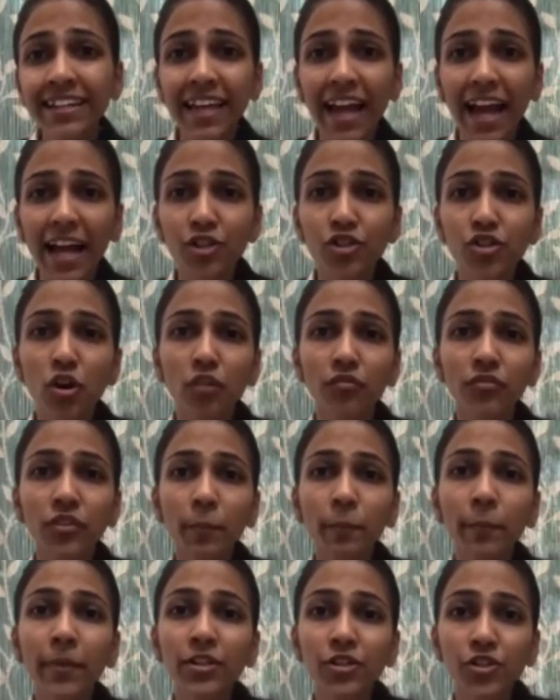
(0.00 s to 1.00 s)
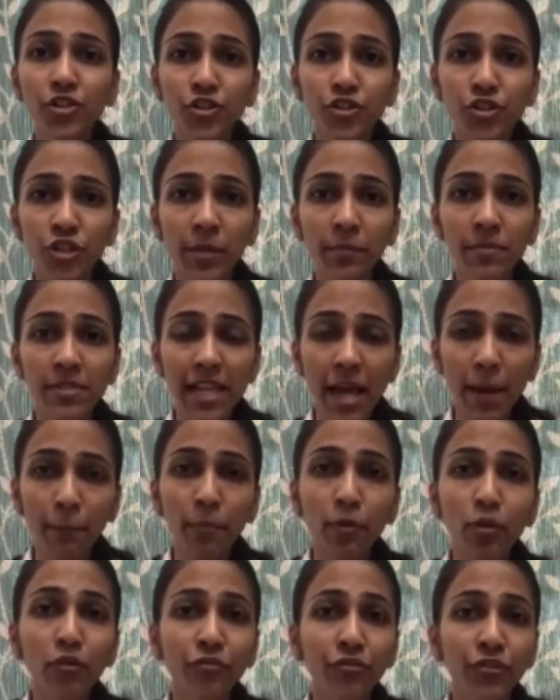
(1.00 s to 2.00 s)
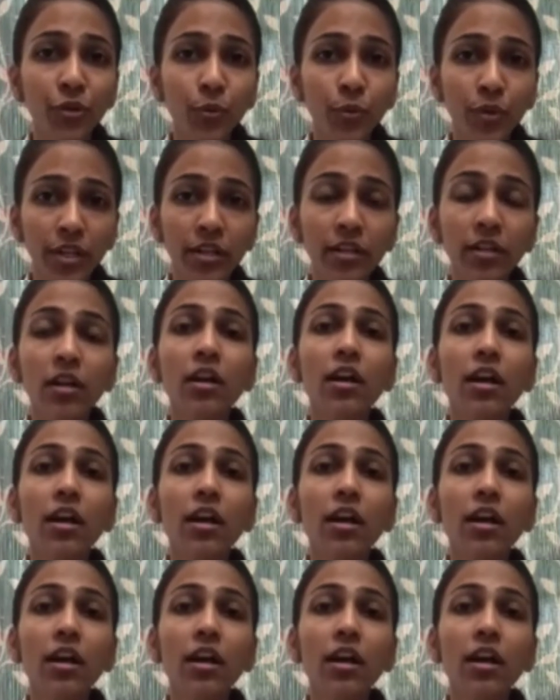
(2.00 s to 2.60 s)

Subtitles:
catch of the midstream sample of urine